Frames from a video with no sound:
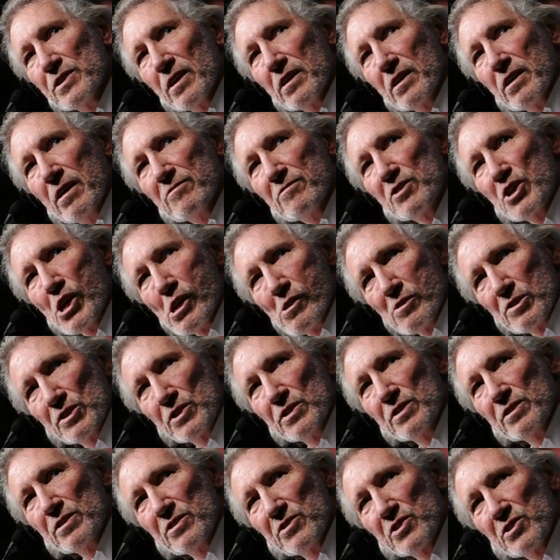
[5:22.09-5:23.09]
that I've
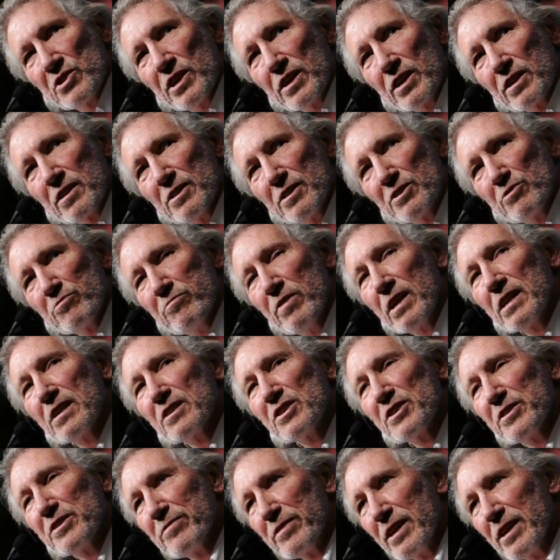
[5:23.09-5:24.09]
chosen to sing this
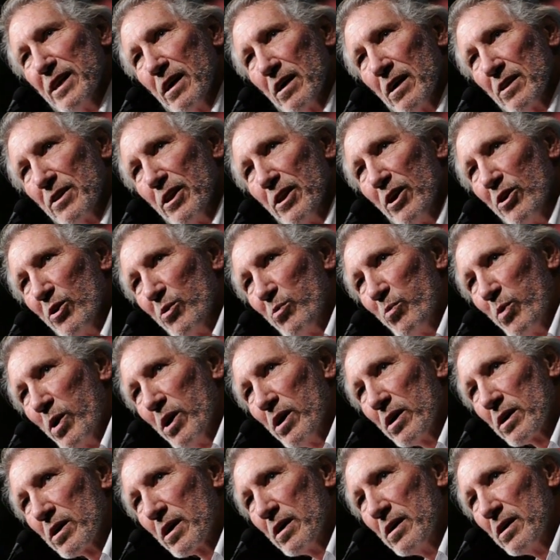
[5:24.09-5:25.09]
relatively unknown
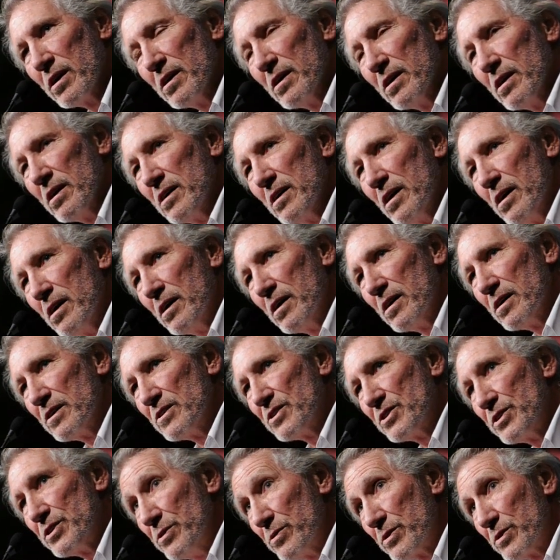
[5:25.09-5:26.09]
work
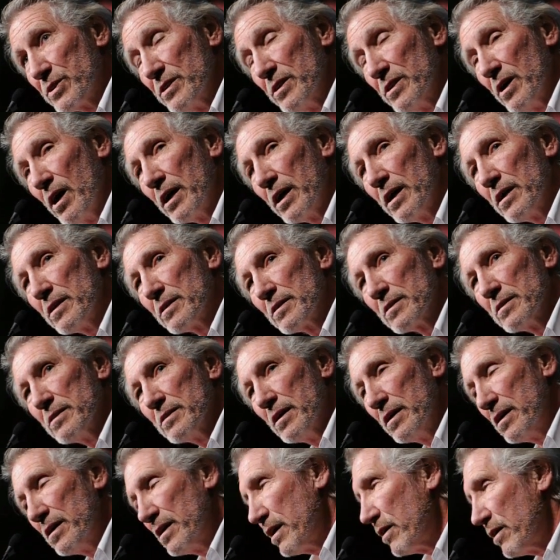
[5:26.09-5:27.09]
to you tonight.
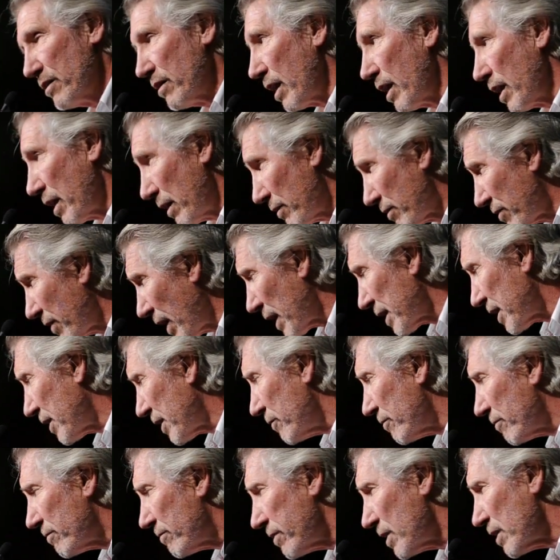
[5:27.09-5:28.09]
All right, and thank you
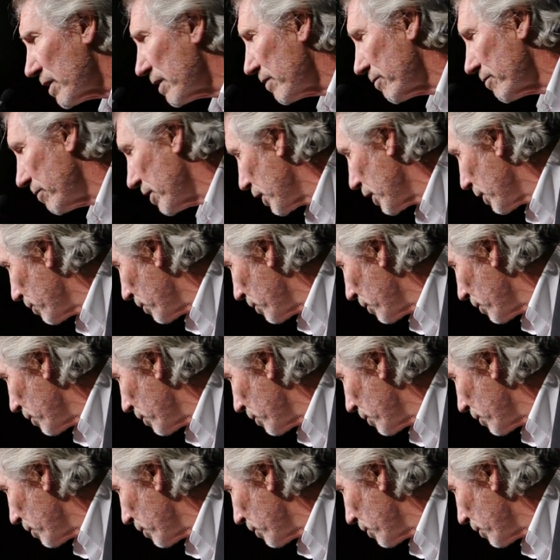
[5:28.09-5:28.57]
very, very